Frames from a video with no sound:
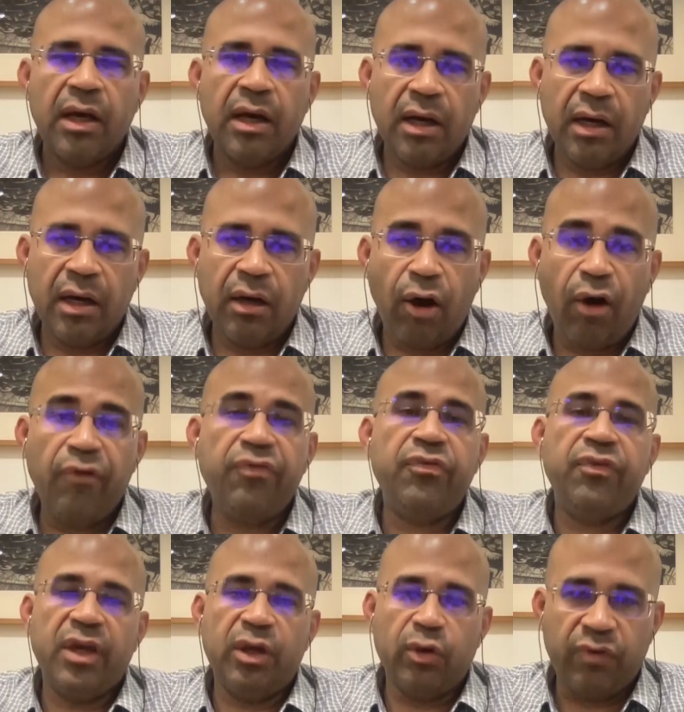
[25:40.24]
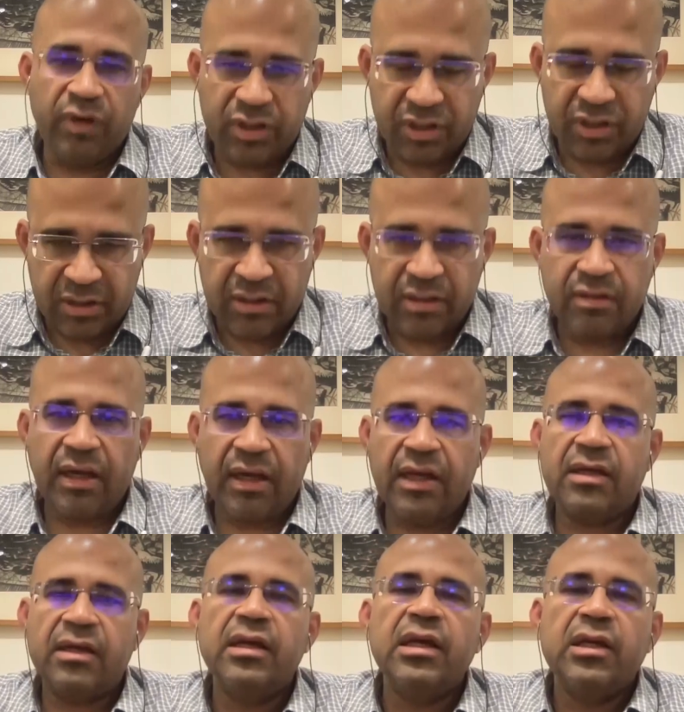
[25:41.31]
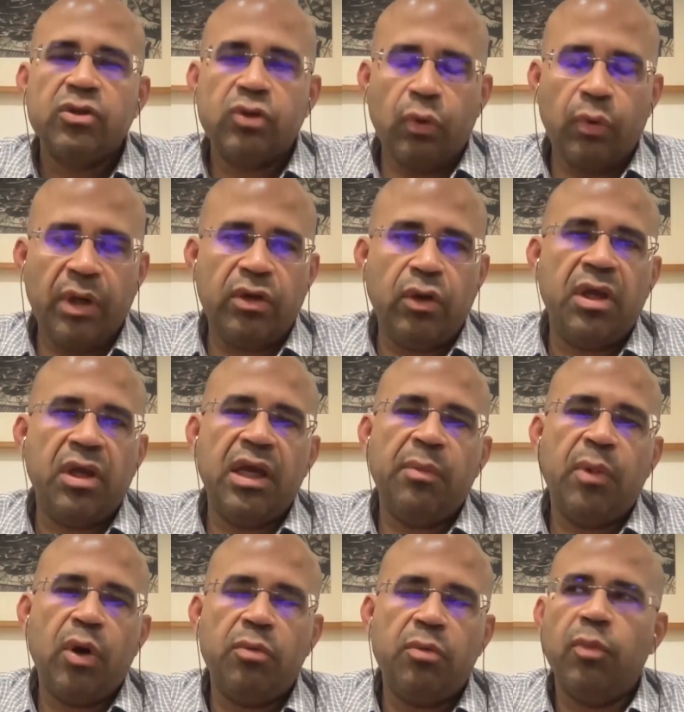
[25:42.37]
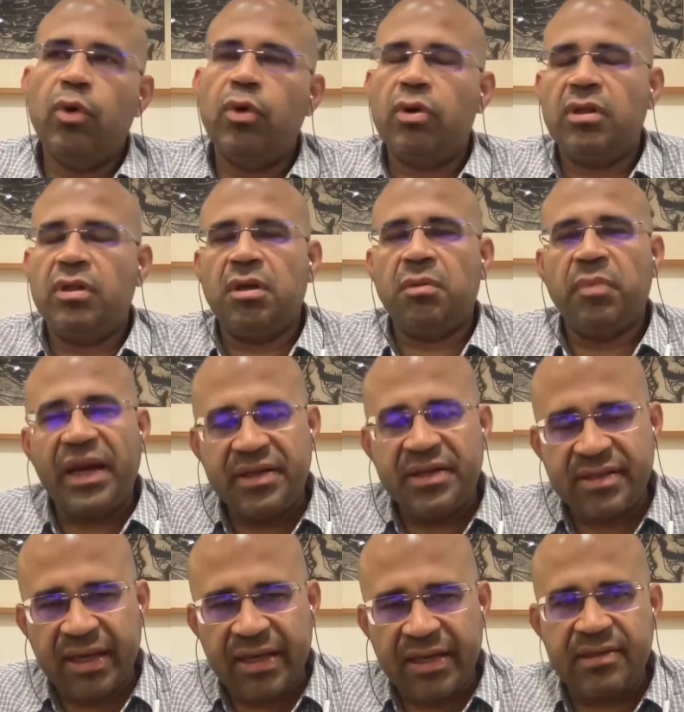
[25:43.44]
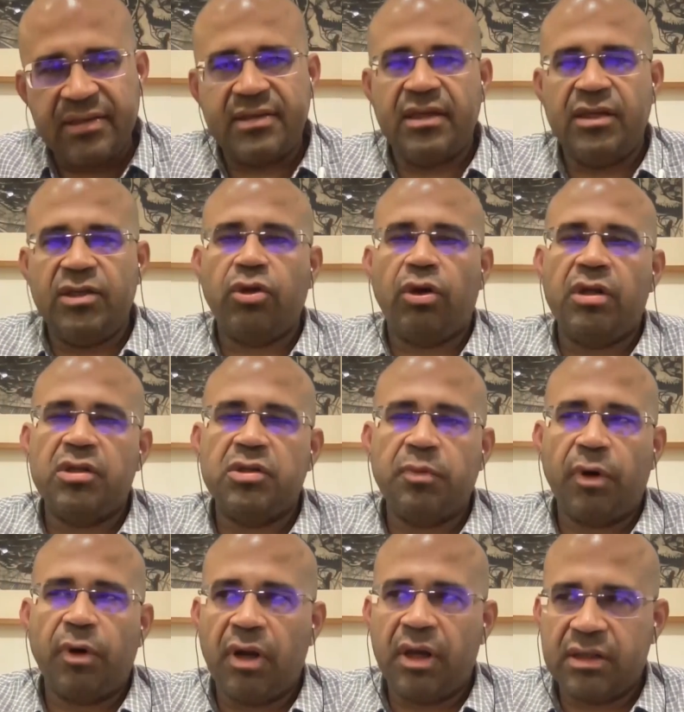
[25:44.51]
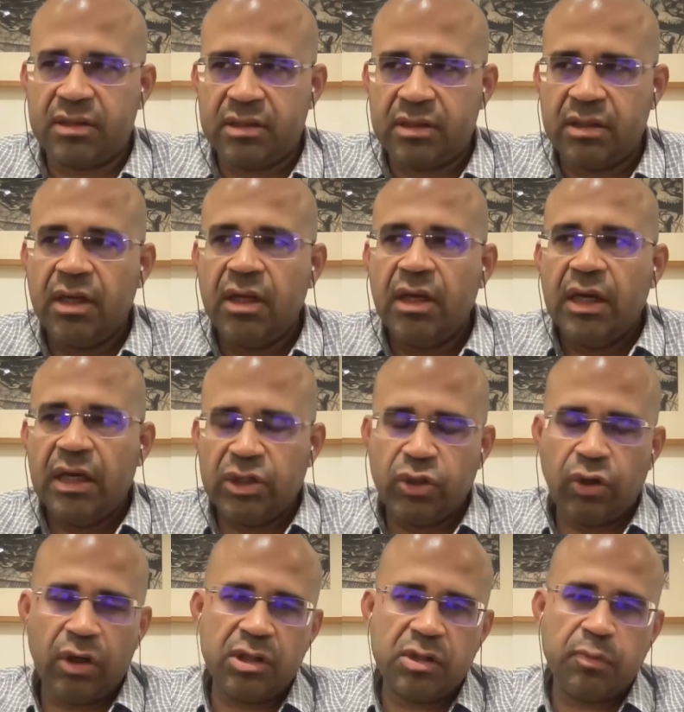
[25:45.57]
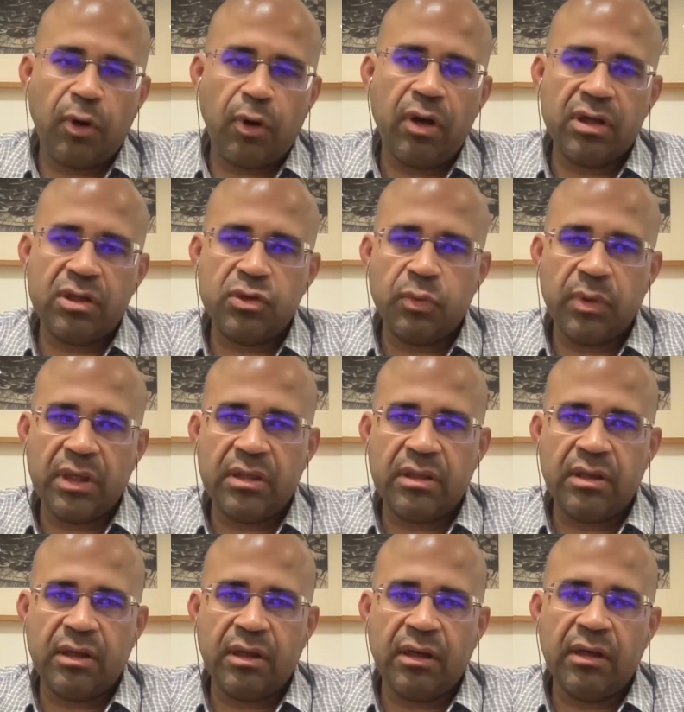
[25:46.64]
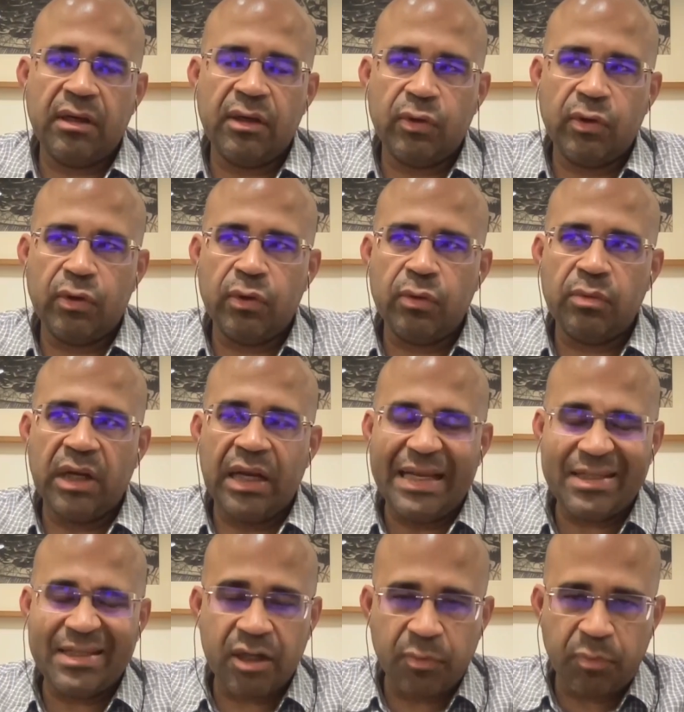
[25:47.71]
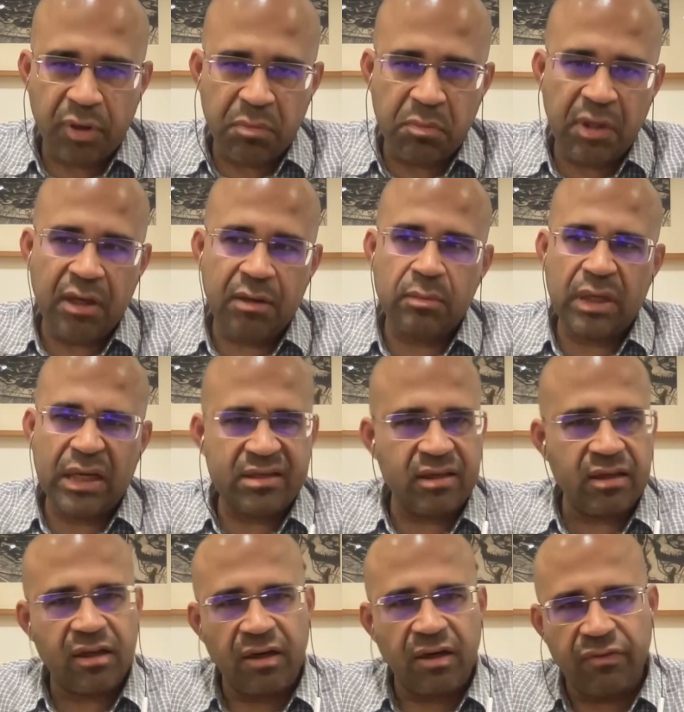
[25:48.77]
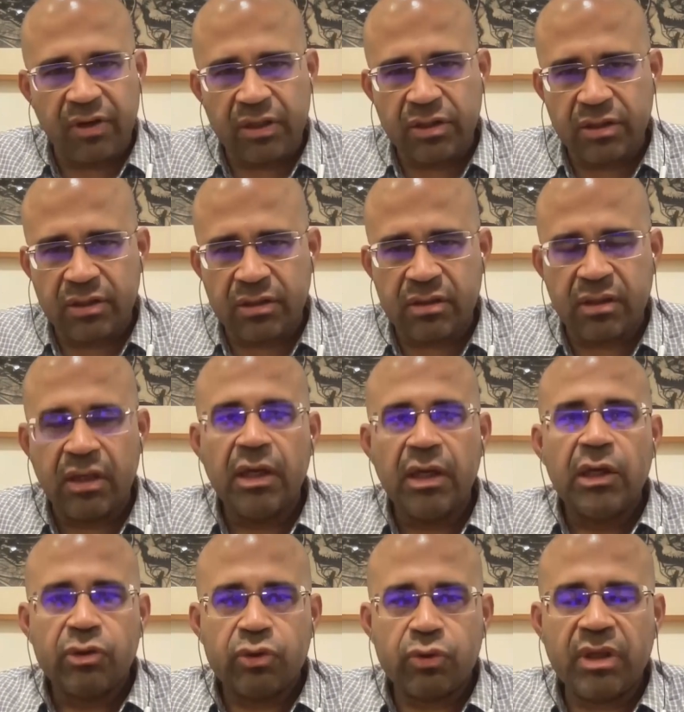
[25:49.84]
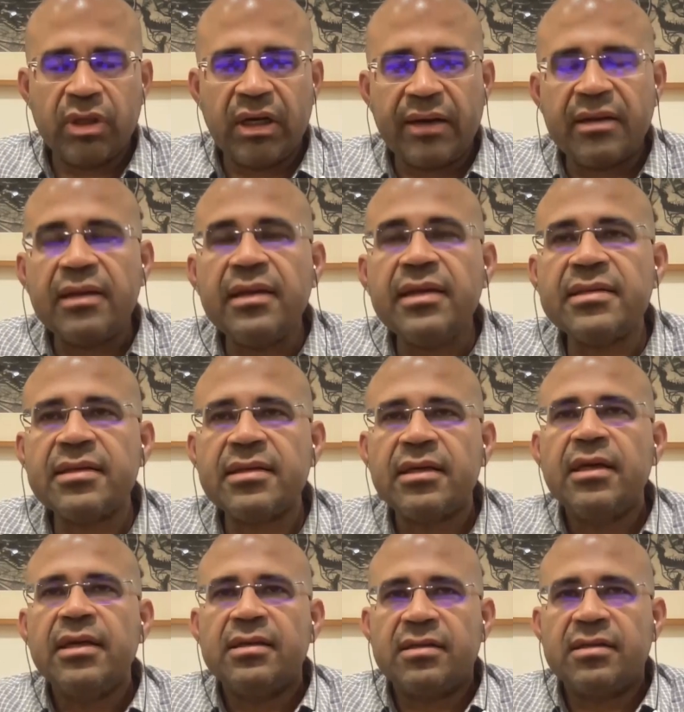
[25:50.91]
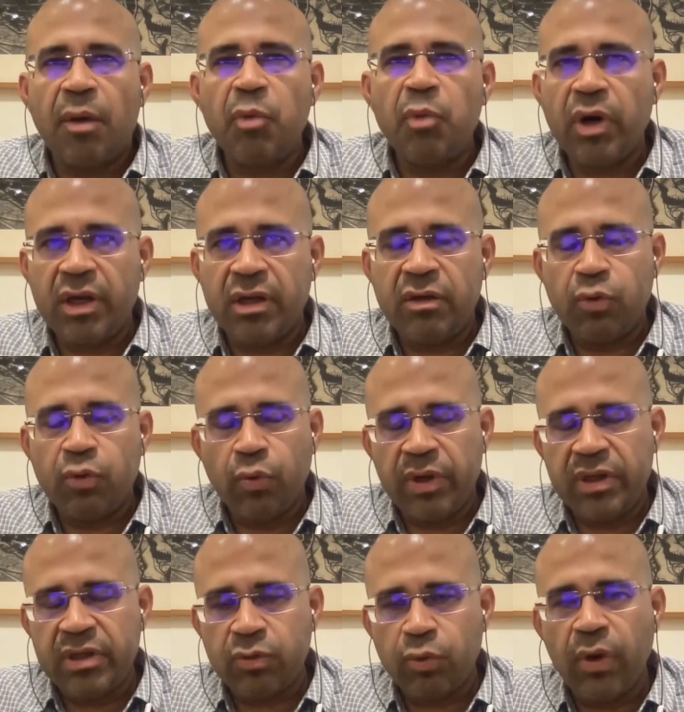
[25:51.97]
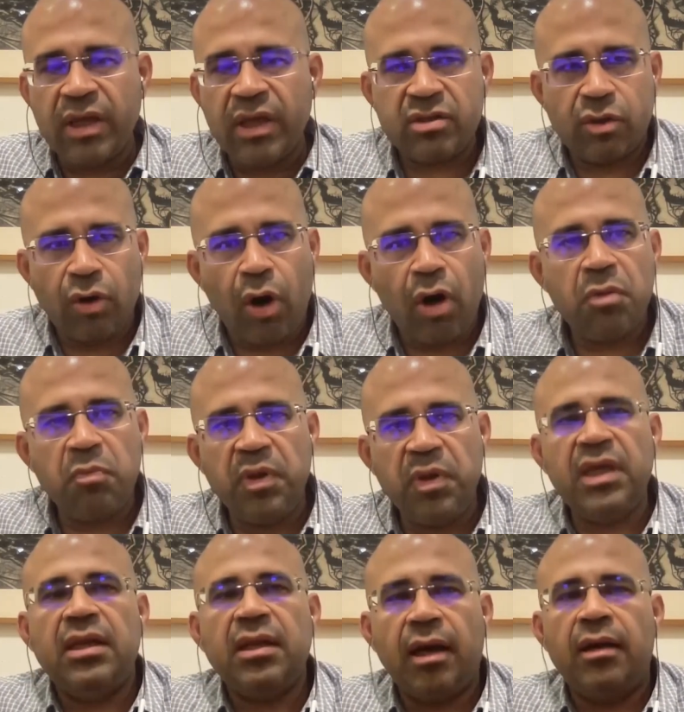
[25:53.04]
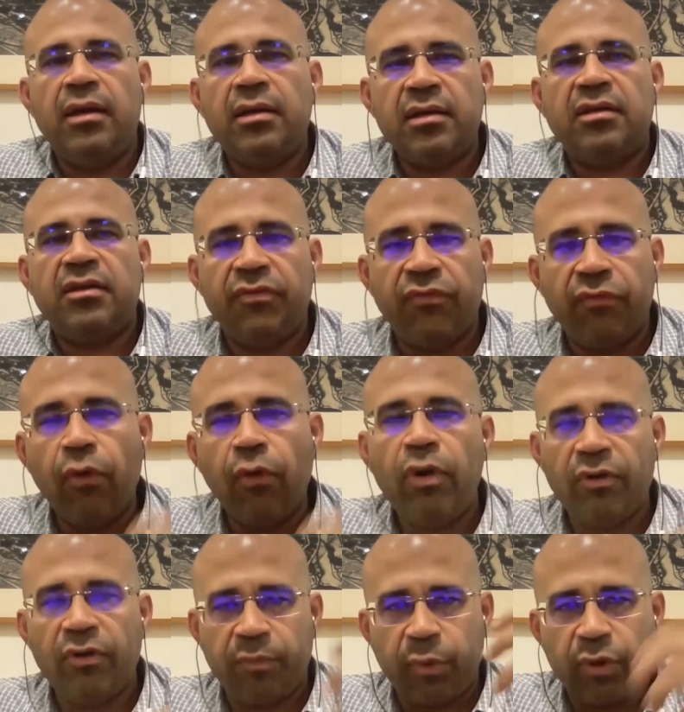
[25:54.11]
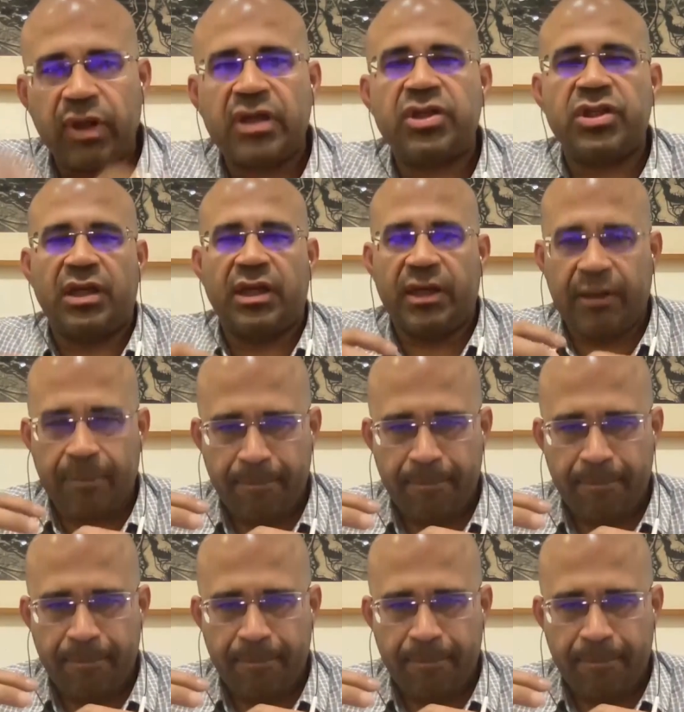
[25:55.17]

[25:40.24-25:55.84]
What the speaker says: of innovation, right? So we are talking about more on the bite-size insurance products with you know, lesser premium, lesser coverages, so that at least someone who has not been under the fold of protection